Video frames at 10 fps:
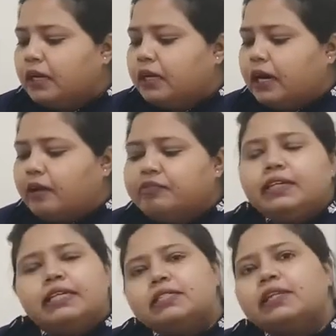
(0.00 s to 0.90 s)
After
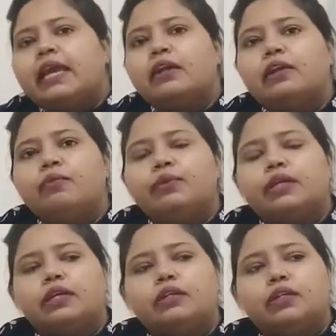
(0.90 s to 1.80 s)
nasal cannula,
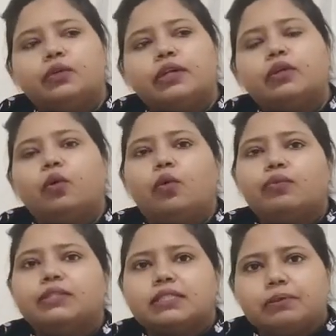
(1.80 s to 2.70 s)
you can go
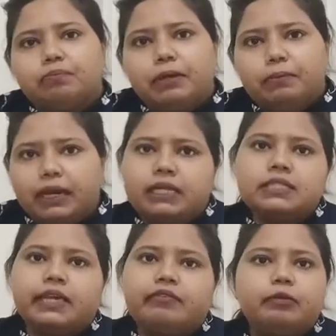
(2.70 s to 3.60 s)
with the simple
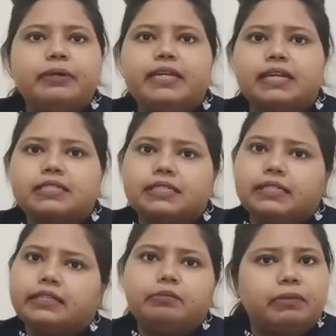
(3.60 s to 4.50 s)
mask. Everybody has
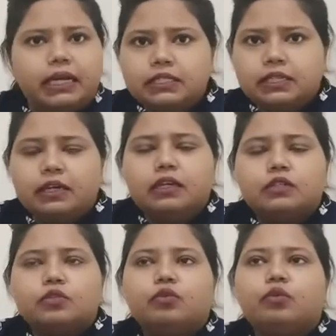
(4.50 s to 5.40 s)
seen that mask.
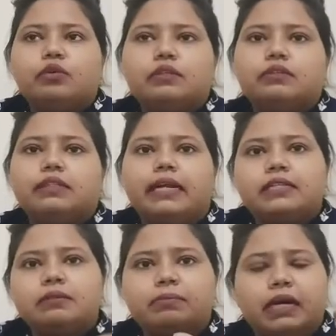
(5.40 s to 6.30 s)
So that
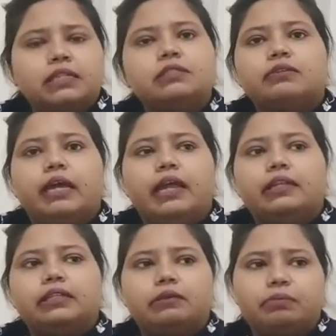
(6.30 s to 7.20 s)
is a mask,
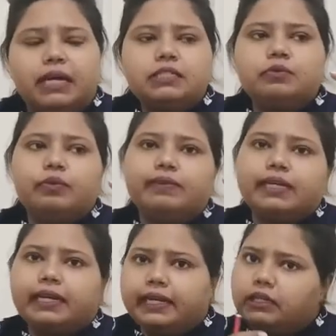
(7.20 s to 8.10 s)
and that mask we
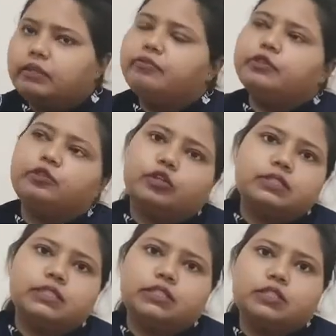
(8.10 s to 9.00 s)
will connect it with the
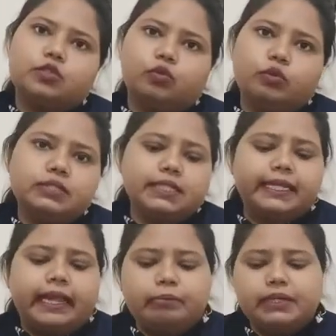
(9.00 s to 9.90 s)
oxygen source. It
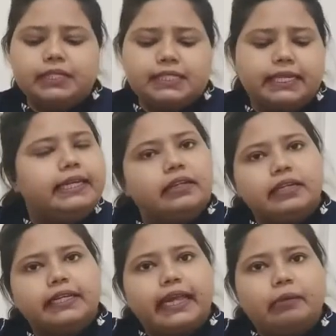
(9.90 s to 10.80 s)
can be a cylinder,
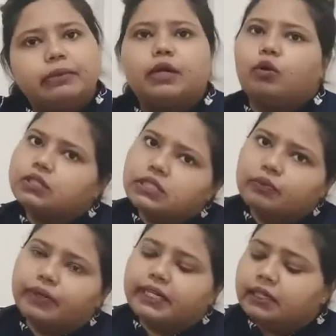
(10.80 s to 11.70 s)
it can be a
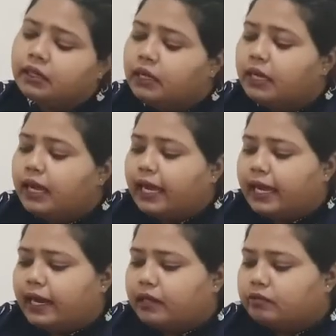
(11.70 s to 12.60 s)
concentrator,
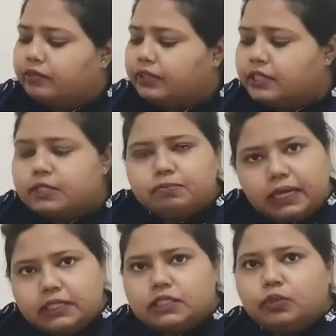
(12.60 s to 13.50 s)
and with this
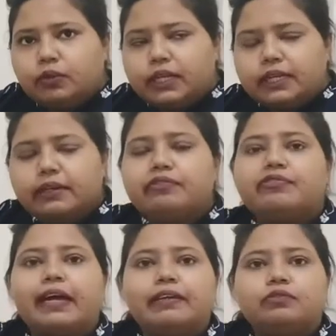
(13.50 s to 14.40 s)
mask you can give
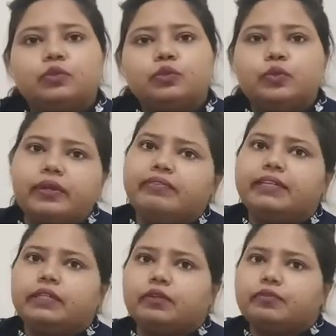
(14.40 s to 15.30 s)
5 to 12
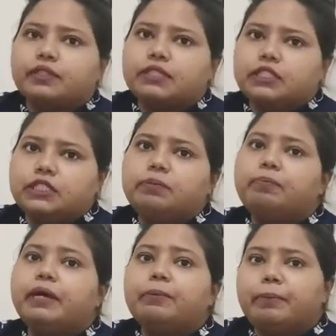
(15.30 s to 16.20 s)
liters of oxygen
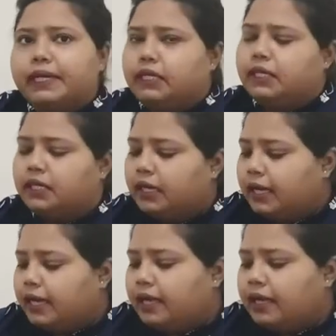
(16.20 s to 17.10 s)
per minute.
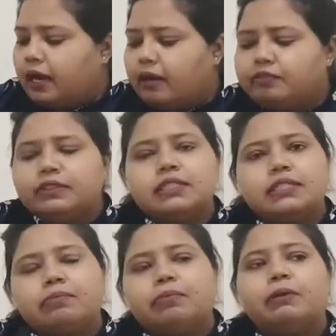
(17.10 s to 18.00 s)
After the
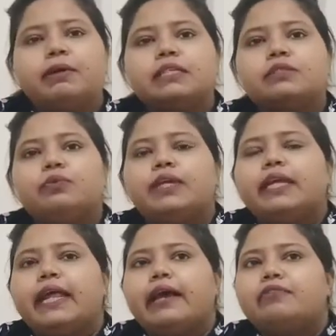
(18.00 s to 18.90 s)
simple mask, we
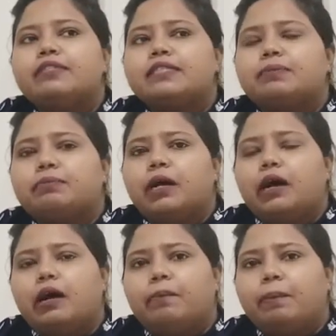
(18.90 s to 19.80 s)
can have
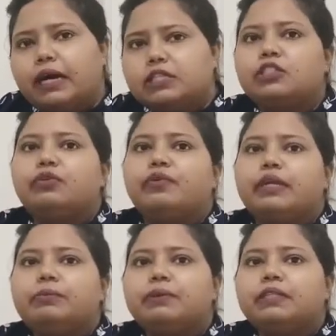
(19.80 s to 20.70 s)
a partial
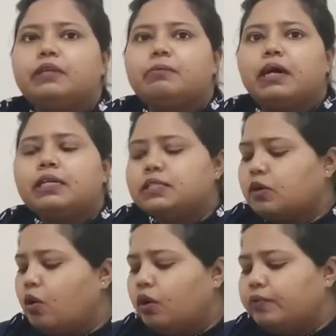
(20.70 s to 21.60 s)
rebreather mask,
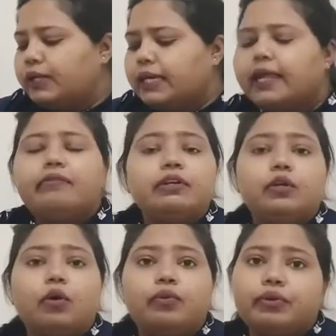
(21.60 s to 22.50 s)
or we can have a
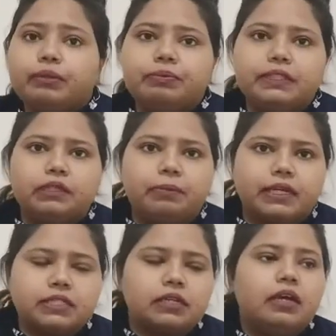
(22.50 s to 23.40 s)
non-rebreather
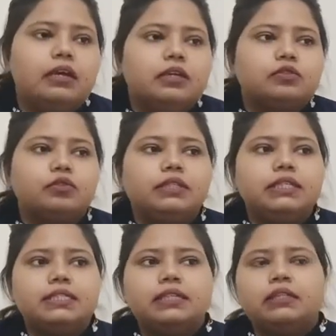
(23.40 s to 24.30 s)
mask. So
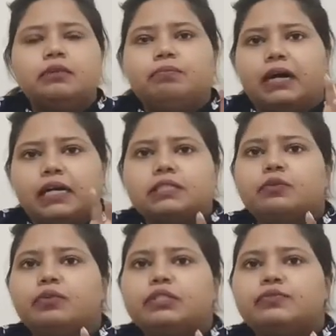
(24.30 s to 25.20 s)
these are the masks
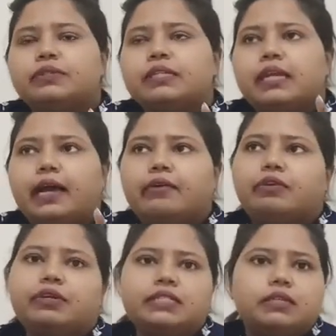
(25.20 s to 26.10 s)
which will have
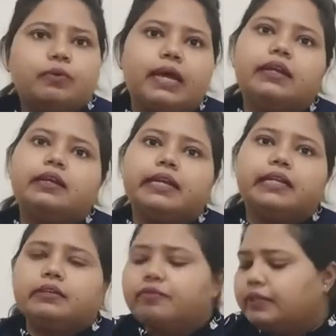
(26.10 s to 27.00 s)
a reservoir
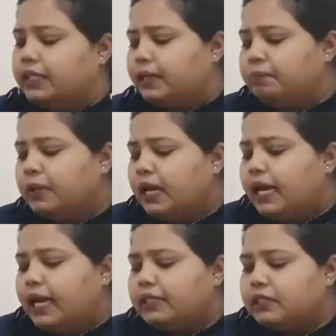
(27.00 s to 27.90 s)
connected with them,
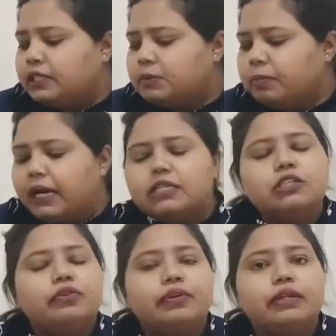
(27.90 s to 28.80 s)
and this
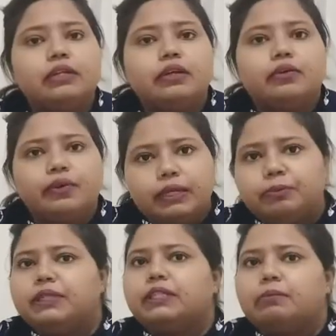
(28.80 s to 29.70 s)
partial
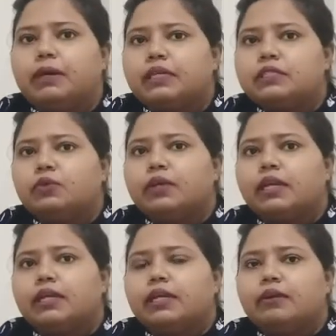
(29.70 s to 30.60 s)
rebreather mask you
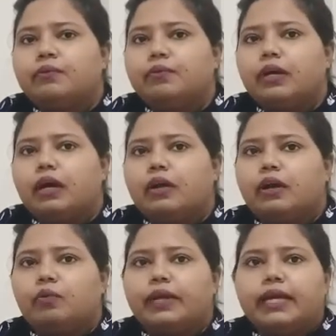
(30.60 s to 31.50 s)
can give
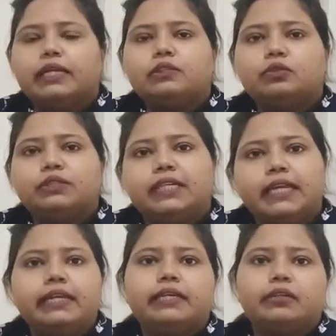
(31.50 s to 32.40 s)
around 8 to
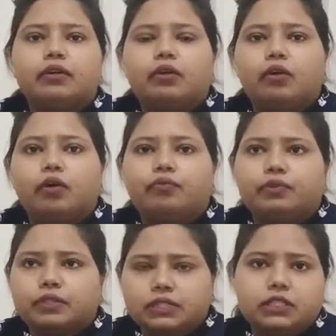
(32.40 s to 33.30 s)
10 liters of
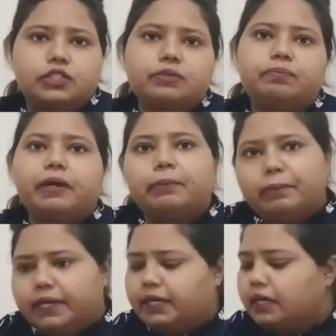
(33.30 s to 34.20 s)
oxygen per minute.